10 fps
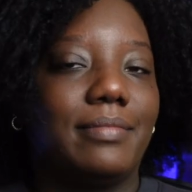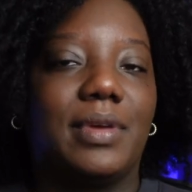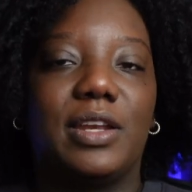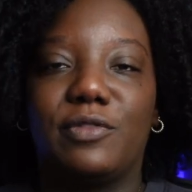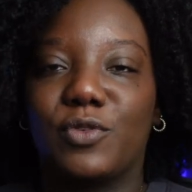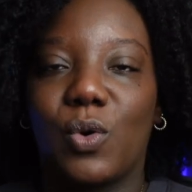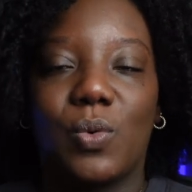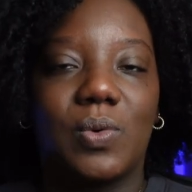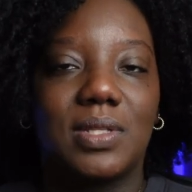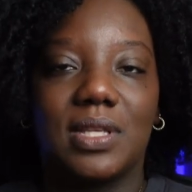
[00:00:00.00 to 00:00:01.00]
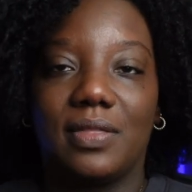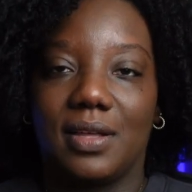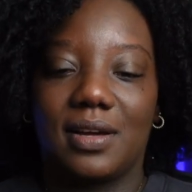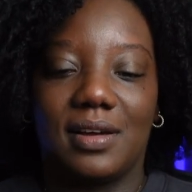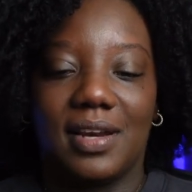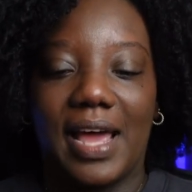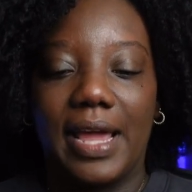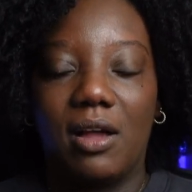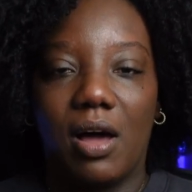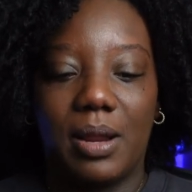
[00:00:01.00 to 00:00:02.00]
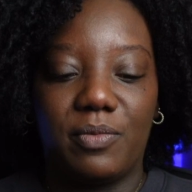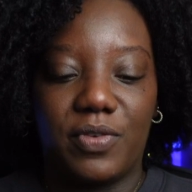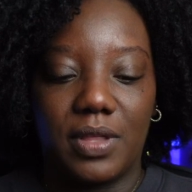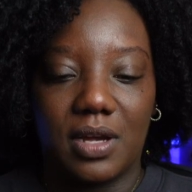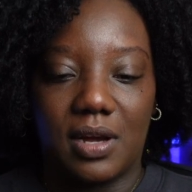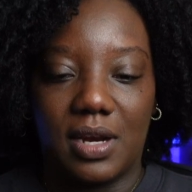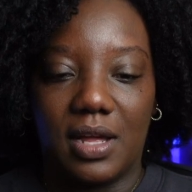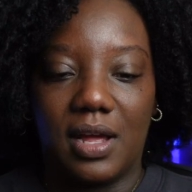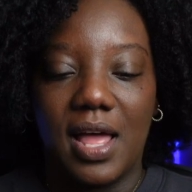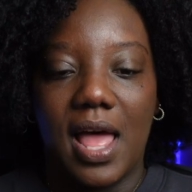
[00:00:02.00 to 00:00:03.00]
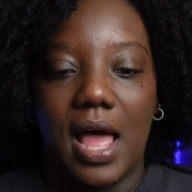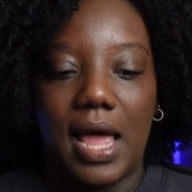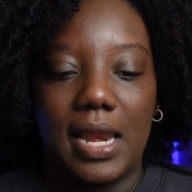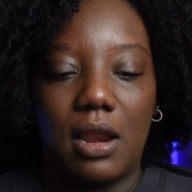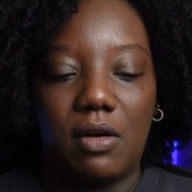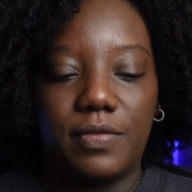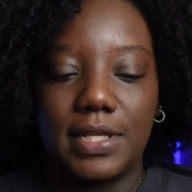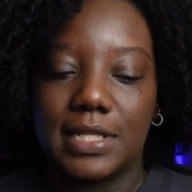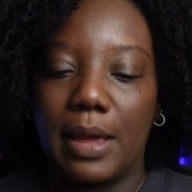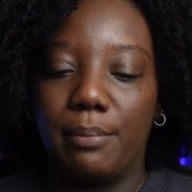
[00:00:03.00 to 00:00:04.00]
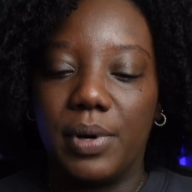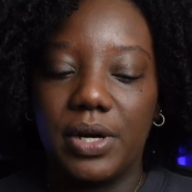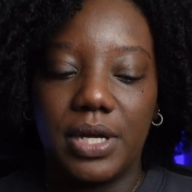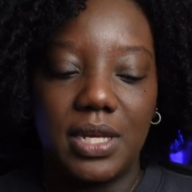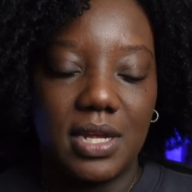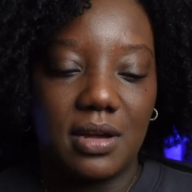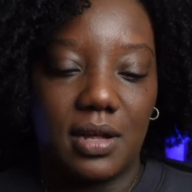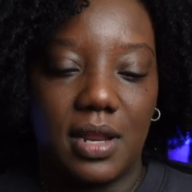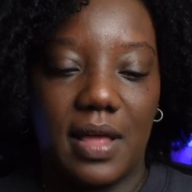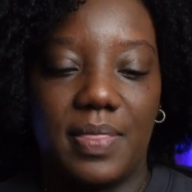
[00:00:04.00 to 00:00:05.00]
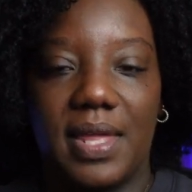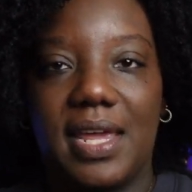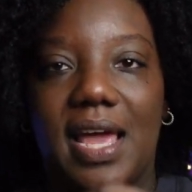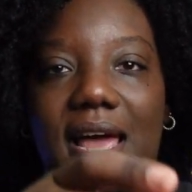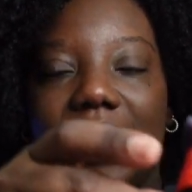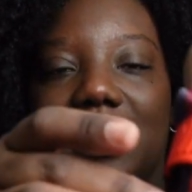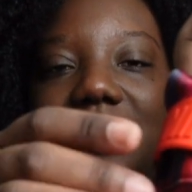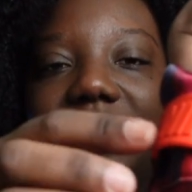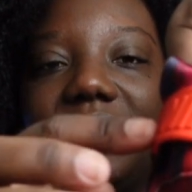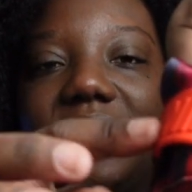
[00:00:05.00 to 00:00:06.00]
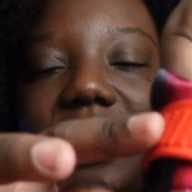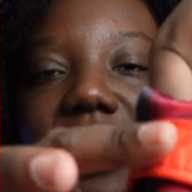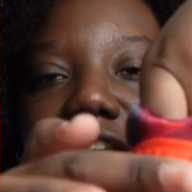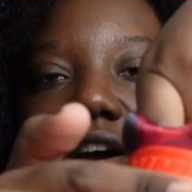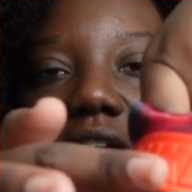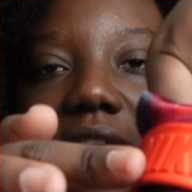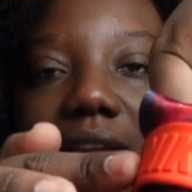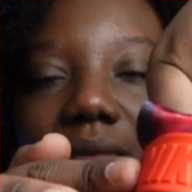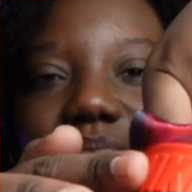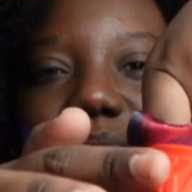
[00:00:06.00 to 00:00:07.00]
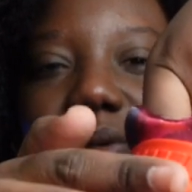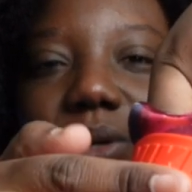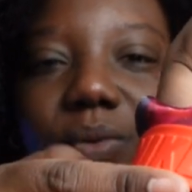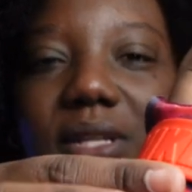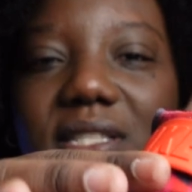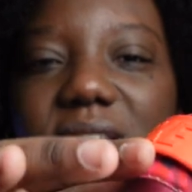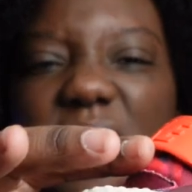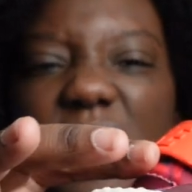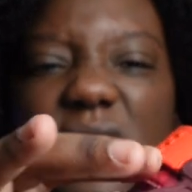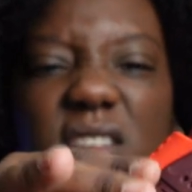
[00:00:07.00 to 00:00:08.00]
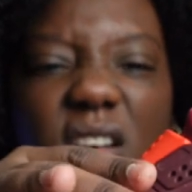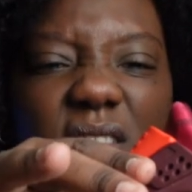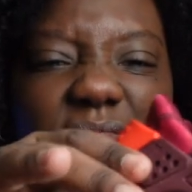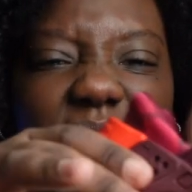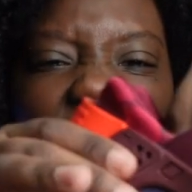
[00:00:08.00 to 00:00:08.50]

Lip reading: And of course, the color. I got them for the color. I love this like burgundy color, and then it has this neon, what is this, like a neon